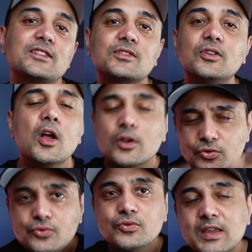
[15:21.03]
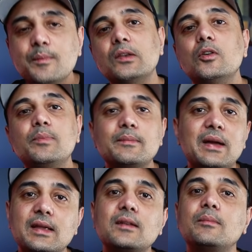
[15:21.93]
So do keep an open
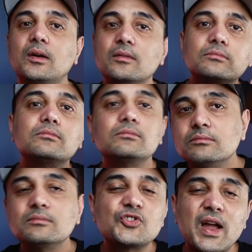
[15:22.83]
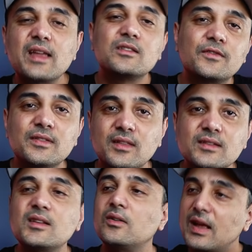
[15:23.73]
mind about trying different things out.